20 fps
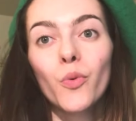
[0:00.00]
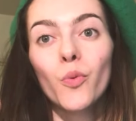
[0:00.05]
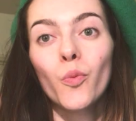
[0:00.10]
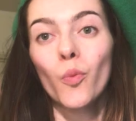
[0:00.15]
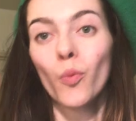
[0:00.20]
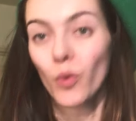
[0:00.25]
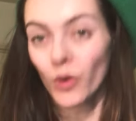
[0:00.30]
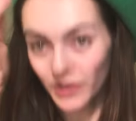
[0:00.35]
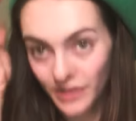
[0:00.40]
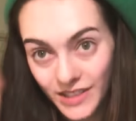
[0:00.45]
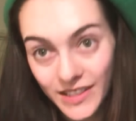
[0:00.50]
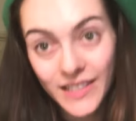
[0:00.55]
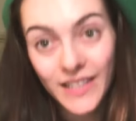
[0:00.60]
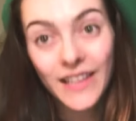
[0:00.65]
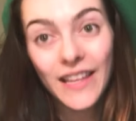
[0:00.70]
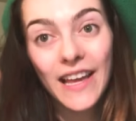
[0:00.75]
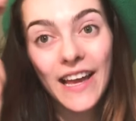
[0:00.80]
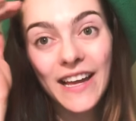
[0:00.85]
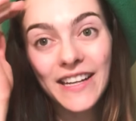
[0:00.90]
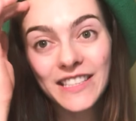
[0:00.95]
wasn't
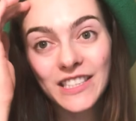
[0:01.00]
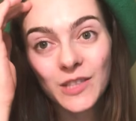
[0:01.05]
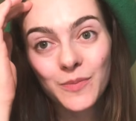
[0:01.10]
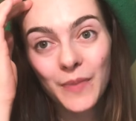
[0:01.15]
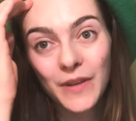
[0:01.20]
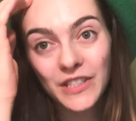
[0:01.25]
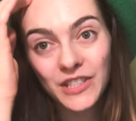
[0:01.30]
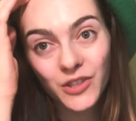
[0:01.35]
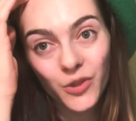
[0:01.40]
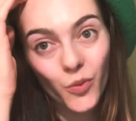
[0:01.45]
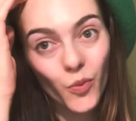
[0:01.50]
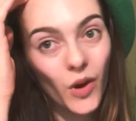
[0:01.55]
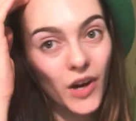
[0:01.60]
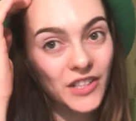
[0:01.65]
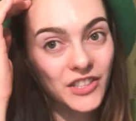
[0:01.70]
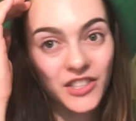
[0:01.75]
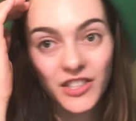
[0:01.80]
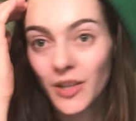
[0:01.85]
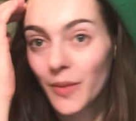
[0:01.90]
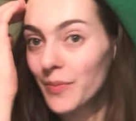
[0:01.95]
in the headspace to
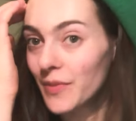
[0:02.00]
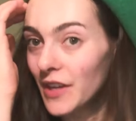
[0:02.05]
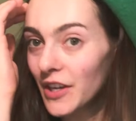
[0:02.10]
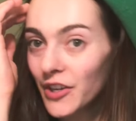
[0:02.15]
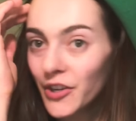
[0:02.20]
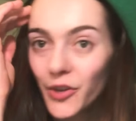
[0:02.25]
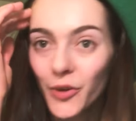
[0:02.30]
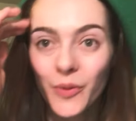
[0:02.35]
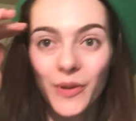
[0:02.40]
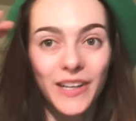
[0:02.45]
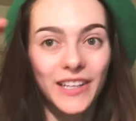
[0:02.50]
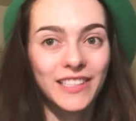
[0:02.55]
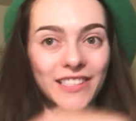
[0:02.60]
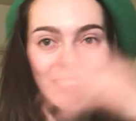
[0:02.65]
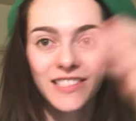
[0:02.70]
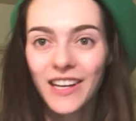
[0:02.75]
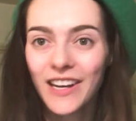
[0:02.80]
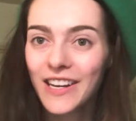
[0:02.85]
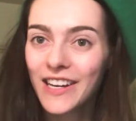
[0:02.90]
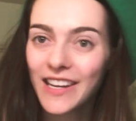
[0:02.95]
watch something new and
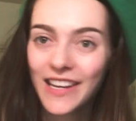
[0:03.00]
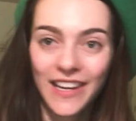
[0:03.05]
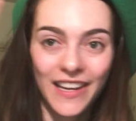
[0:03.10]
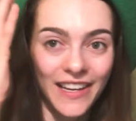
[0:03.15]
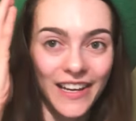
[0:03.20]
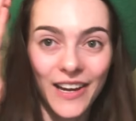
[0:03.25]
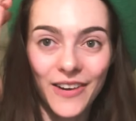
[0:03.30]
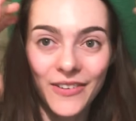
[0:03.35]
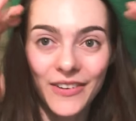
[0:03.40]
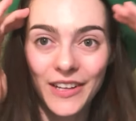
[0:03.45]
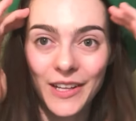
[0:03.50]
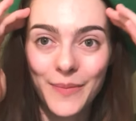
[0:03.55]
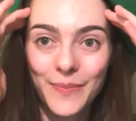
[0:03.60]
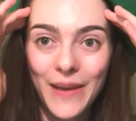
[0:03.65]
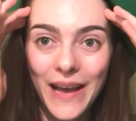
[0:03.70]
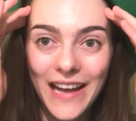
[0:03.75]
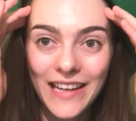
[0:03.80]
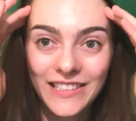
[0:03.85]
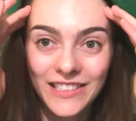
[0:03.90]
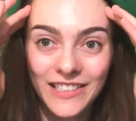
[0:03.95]
exciting and get really
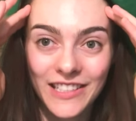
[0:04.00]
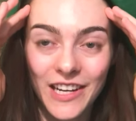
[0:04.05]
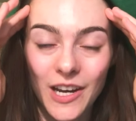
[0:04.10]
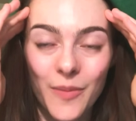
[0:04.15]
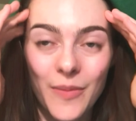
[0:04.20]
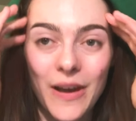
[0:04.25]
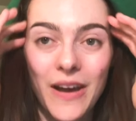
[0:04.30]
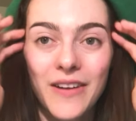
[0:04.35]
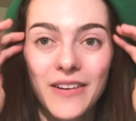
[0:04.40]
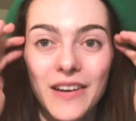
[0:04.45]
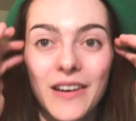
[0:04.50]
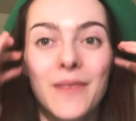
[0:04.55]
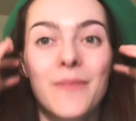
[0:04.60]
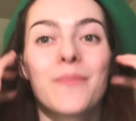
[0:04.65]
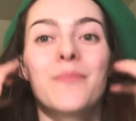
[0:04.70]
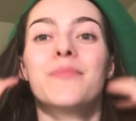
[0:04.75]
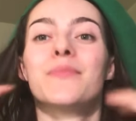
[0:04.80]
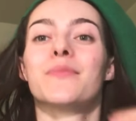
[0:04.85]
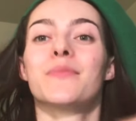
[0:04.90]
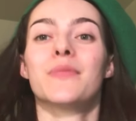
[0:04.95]
passionate about it,
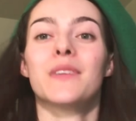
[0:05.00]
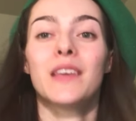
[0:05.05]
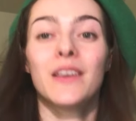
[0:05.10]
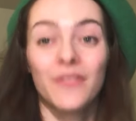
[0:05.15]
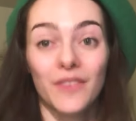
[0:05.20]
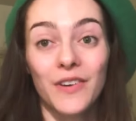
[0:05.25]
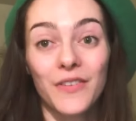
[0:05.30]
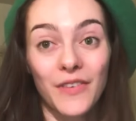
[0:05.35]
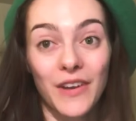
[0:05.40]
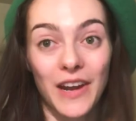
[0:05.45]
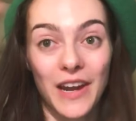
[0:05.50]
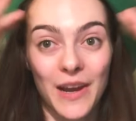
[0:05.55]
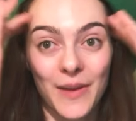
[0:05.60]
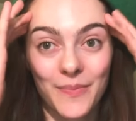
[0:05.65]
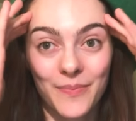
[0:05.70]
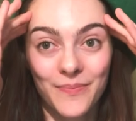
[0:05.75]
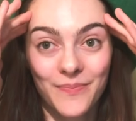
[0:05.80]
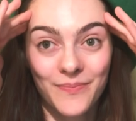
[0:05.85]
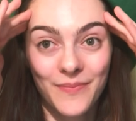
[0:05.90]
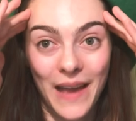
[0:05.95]
even if I
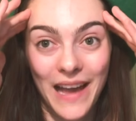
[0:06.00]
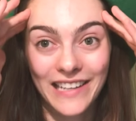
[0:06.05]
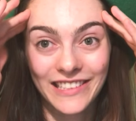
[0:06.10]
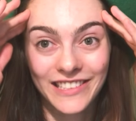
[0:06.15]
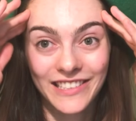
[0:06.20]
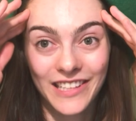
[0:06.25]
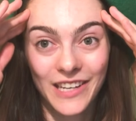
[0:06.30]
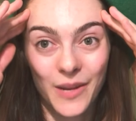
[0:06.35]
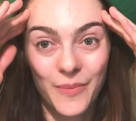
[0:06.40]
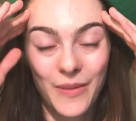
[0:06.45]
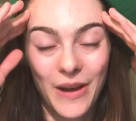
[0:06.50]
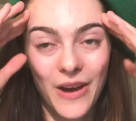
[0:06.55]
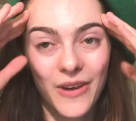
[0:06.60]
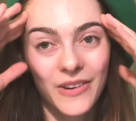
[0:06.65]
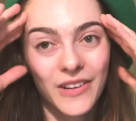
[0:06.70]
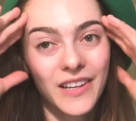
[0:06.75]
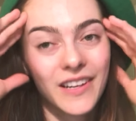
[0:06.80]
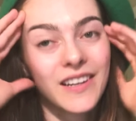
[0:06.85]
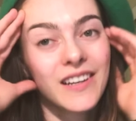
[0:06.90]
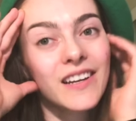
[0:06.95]
am passionate
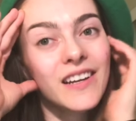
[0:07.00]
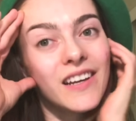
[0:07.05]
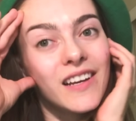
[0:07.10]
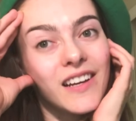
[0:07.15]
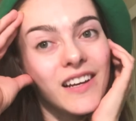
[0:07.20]
about it.